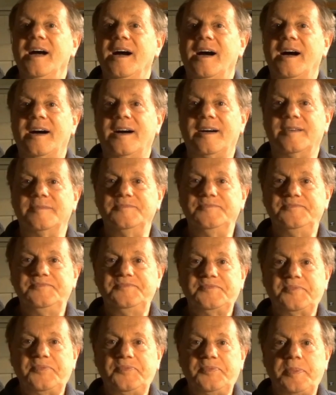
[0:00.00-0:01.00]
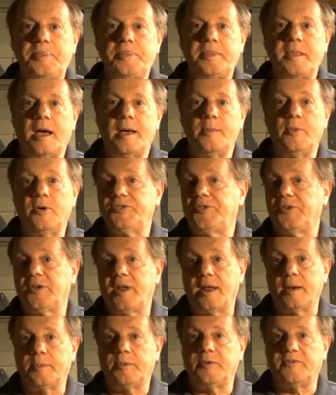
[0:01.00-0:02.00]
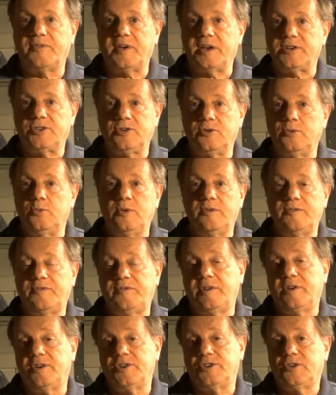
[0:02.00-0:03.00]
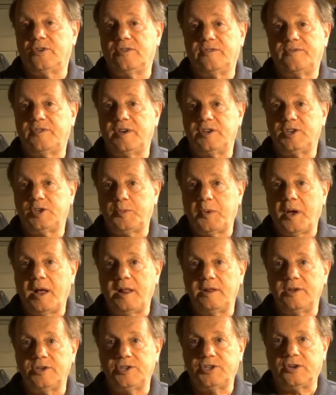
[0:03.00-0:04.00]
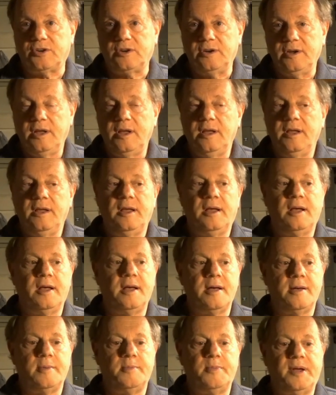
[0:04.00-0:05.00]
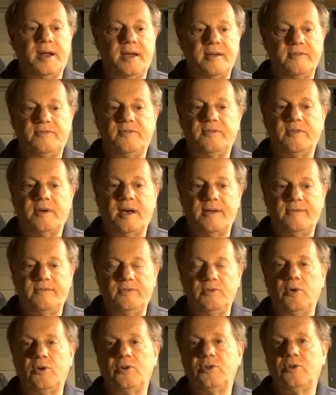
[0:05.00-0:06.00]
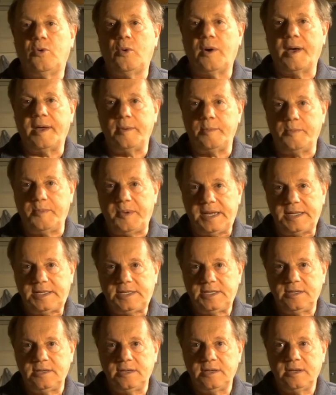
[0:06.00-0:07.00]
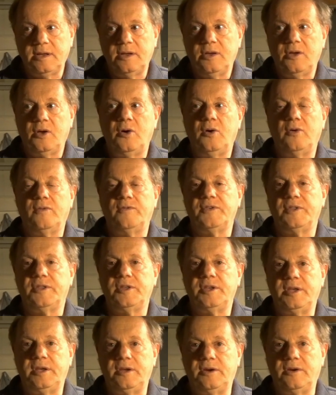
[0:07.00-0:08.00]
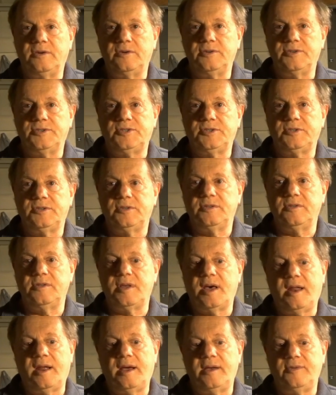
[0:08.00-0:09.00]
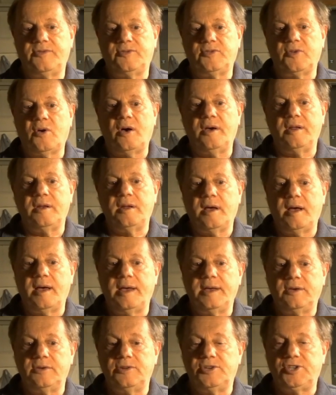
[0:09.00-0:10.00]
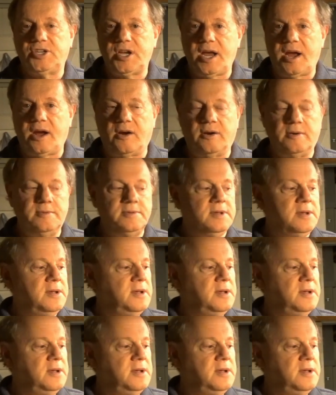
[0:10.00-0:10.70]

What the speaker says: I'm also not a professional wood finisher or French polisher, but I've learned quite a bit over the years that I thought I could share.